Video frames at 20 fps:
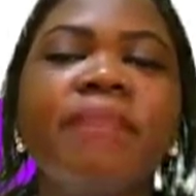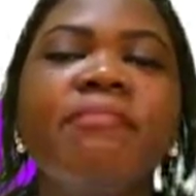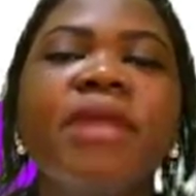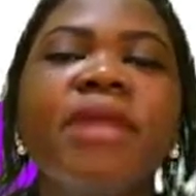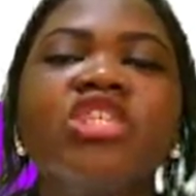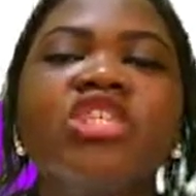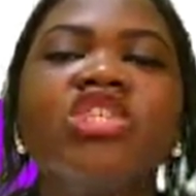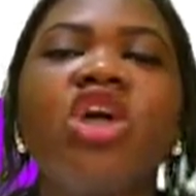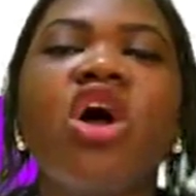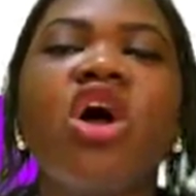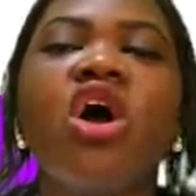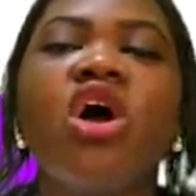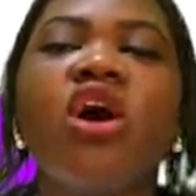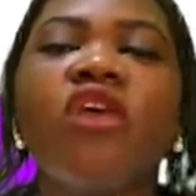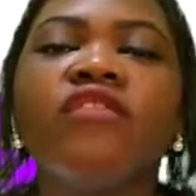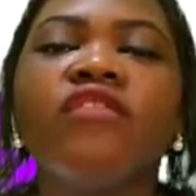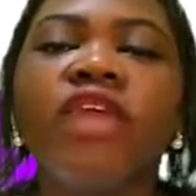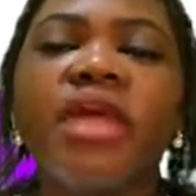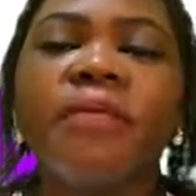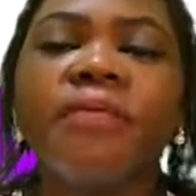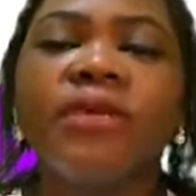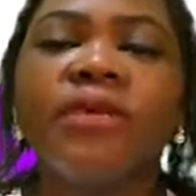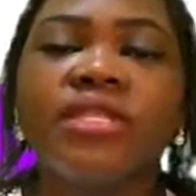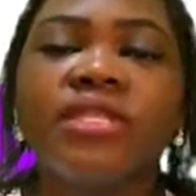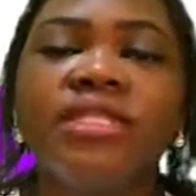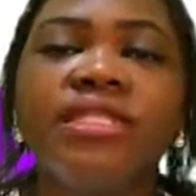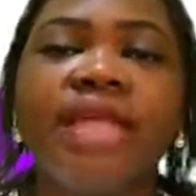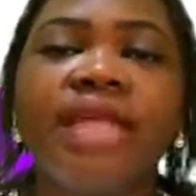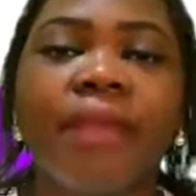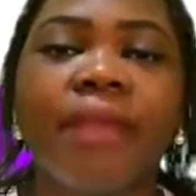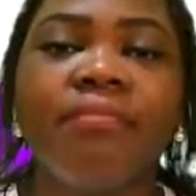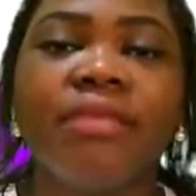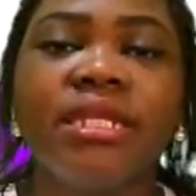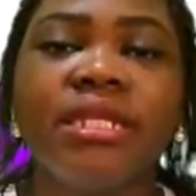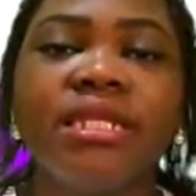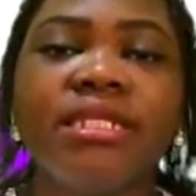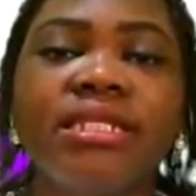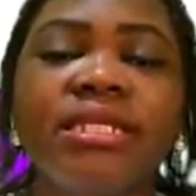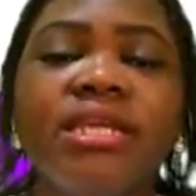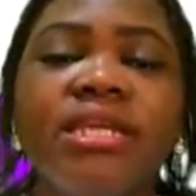a measure of a person's
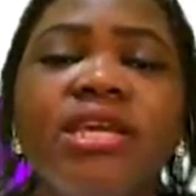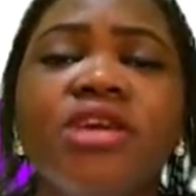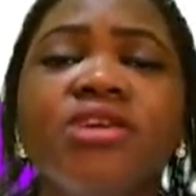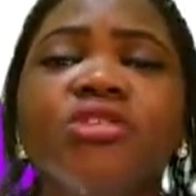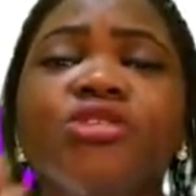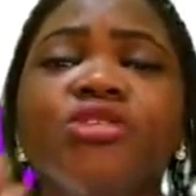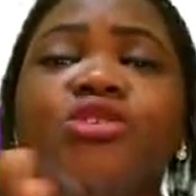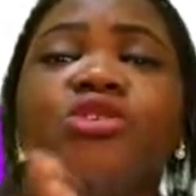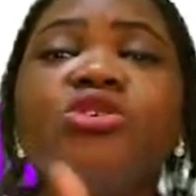ability